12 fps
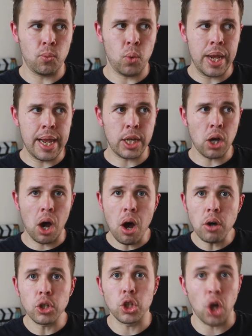we
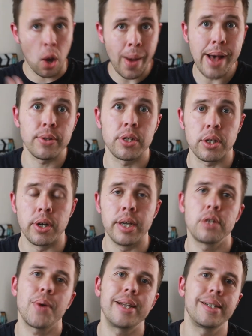can't go
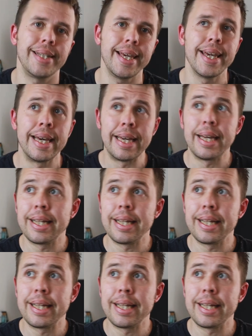outside to actually